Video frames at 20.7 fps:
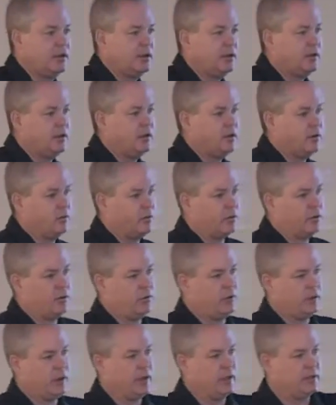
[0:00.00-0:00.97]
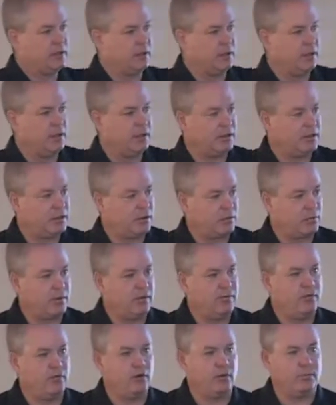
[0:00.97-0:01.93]
you know, where you got the
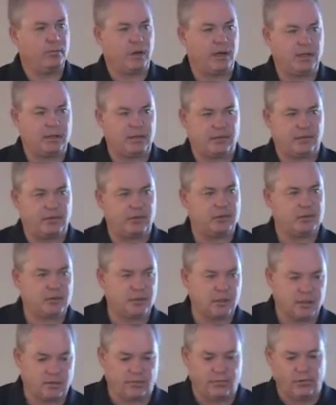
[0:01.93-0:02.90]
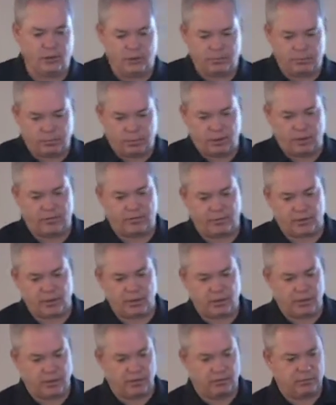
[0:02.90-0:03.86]
3-foot by 6-foot
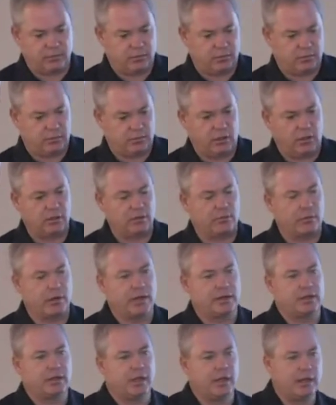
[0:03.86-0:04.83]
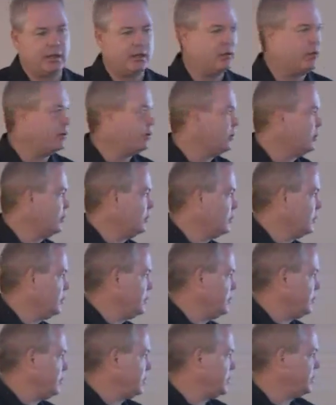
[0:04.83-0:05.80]
perfectly dug rectangle,
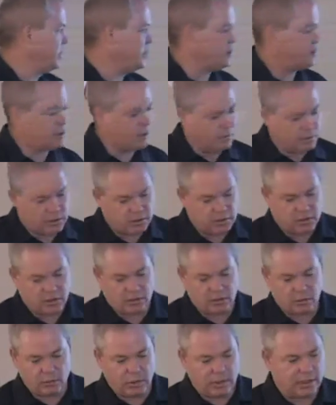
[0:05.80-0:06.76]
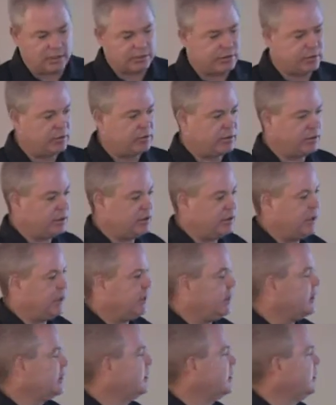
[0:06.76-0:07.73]
because somebody's going to go out there and
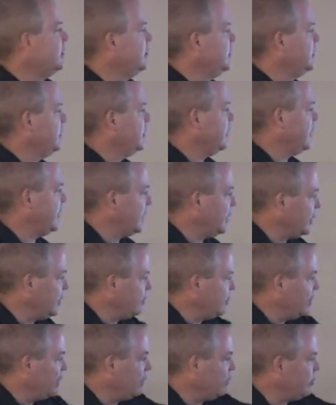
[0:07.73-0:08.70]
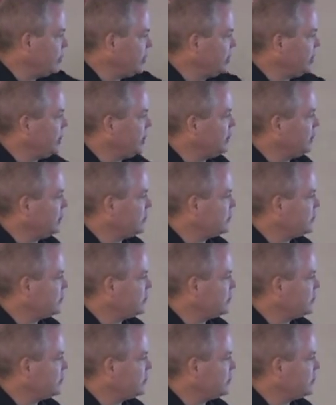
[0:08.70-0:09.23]
dig, and it may be in a